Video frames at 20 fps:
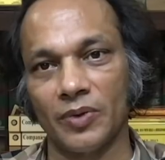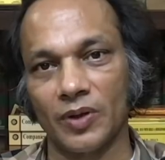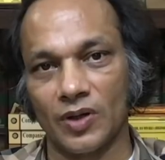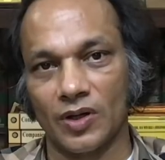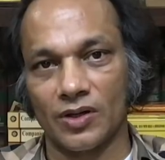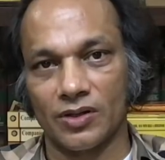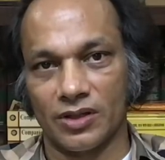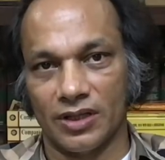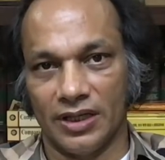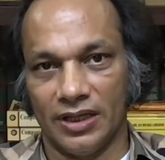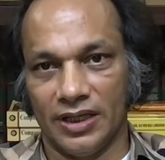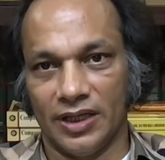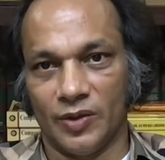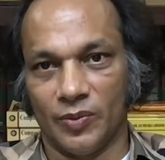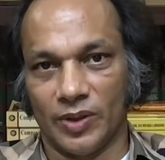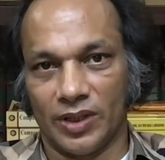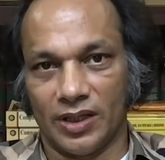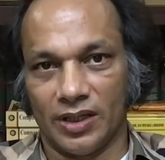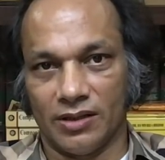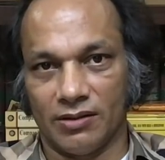because
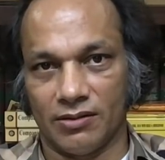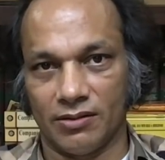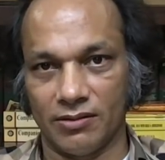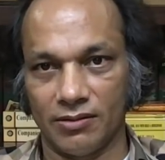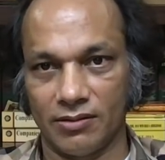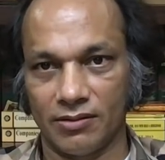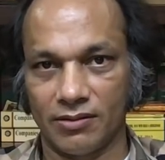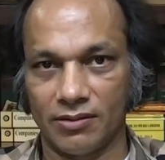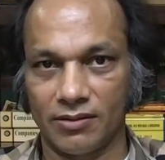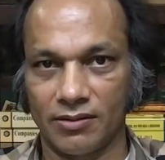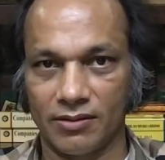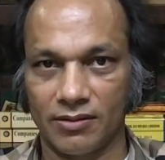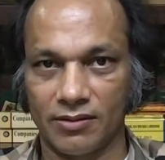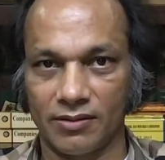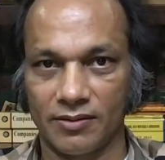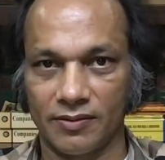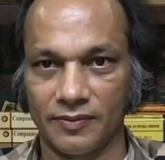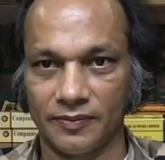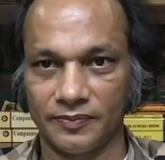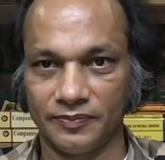Indian
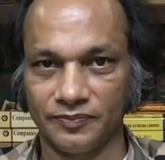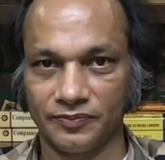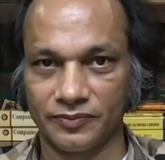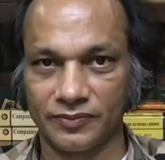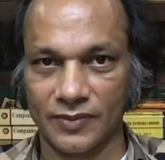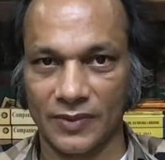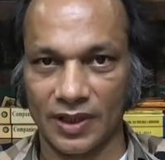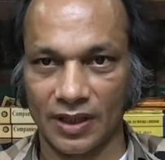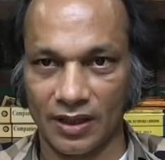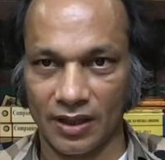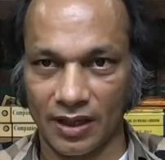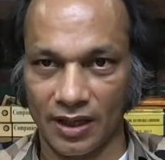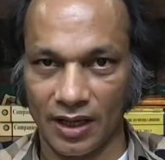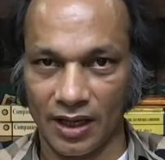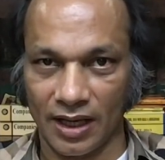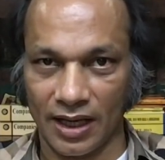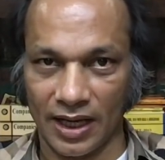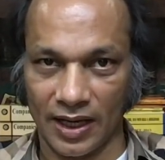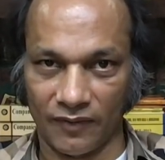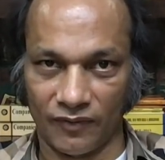witnesses
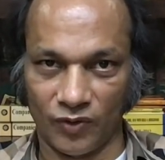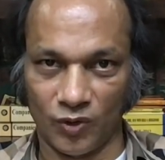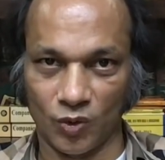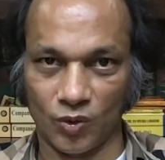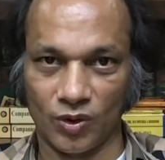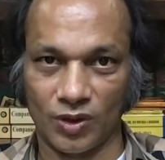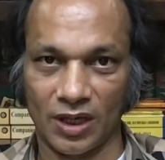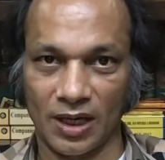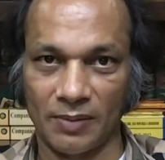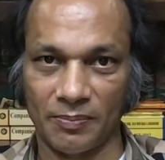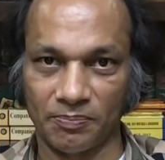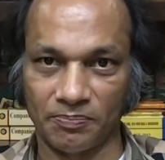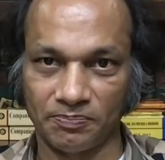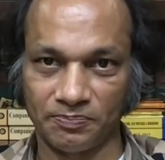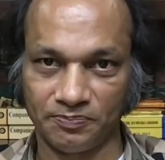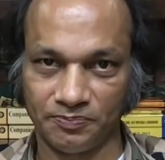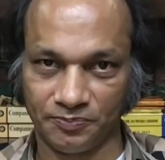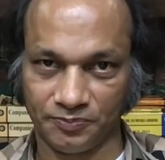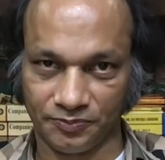have to come